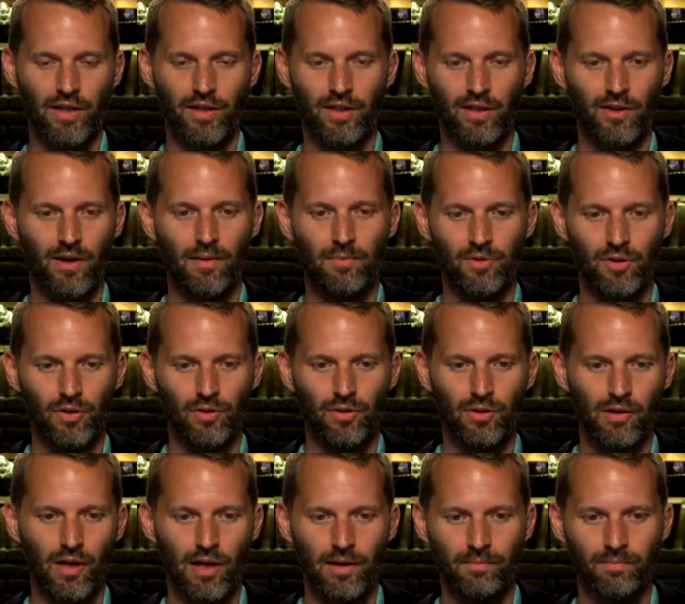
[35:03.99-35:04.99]
I think you're
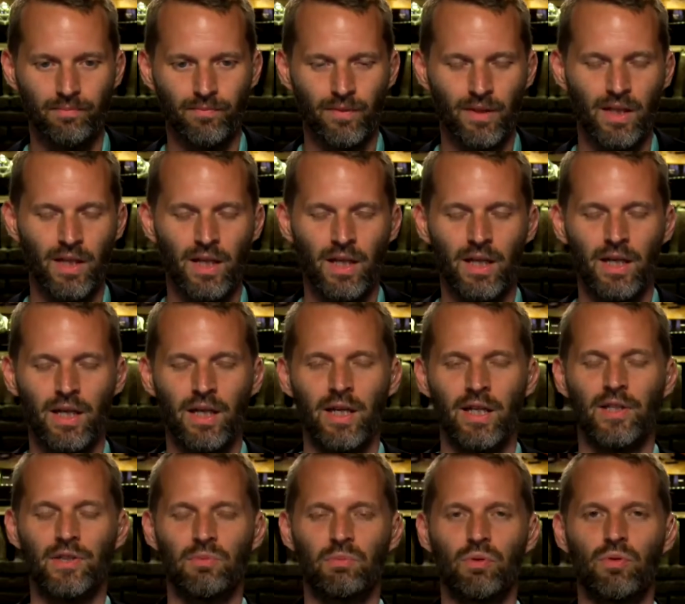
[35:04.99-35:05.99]
absolutely right. Yeah.
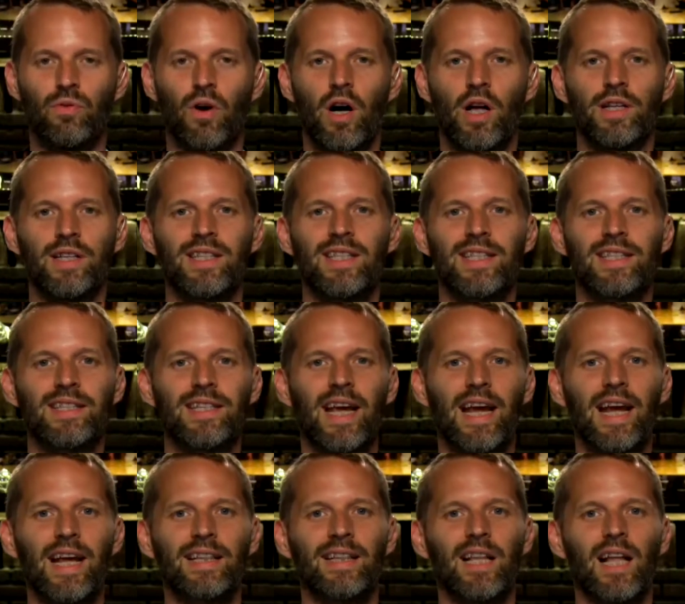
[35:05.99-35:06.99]
Let's move on to
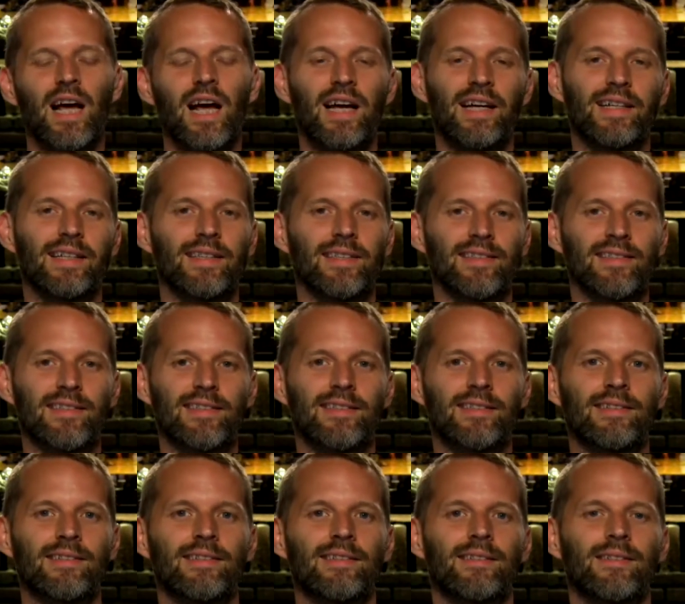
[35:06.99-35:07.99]
scan
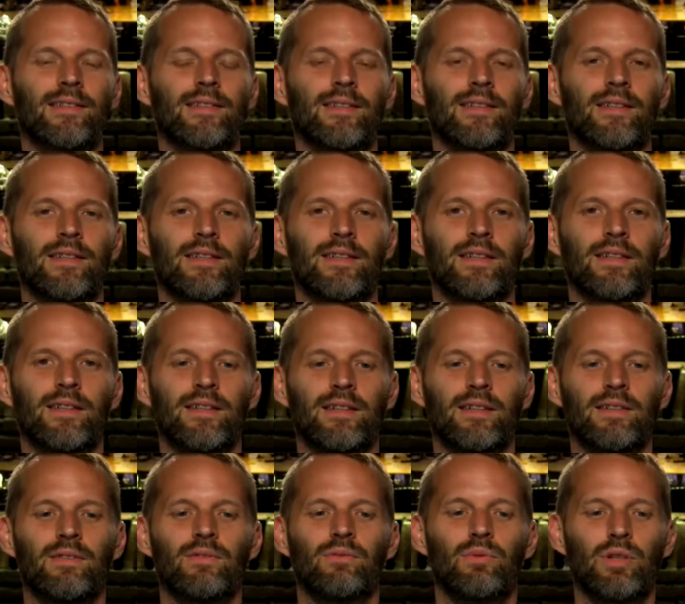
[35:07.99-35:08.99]
lines.
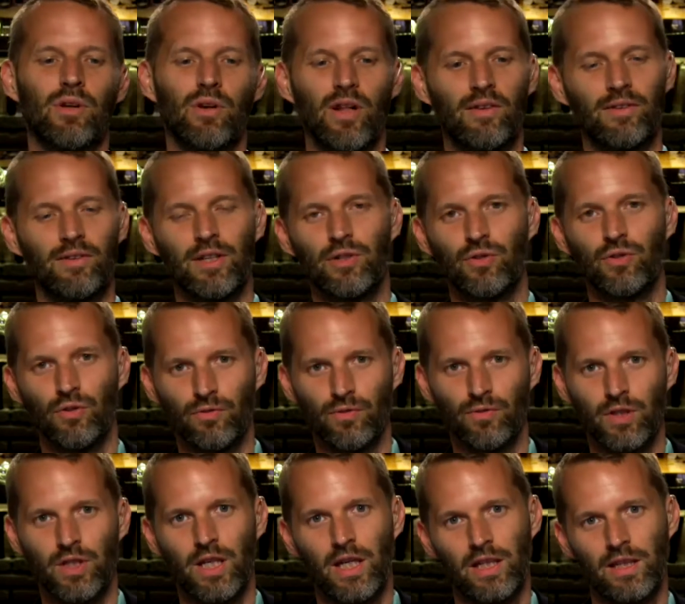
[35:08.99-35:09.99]
We don't have an intro
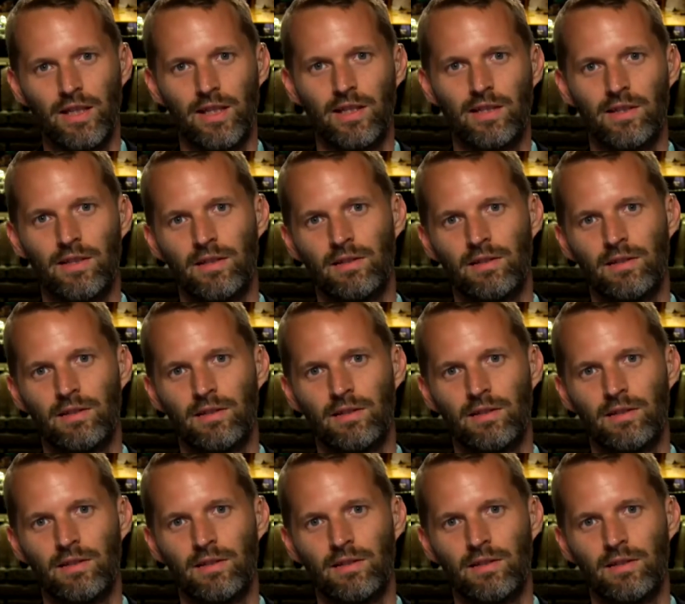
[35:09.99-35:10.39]
for scan oh. lines.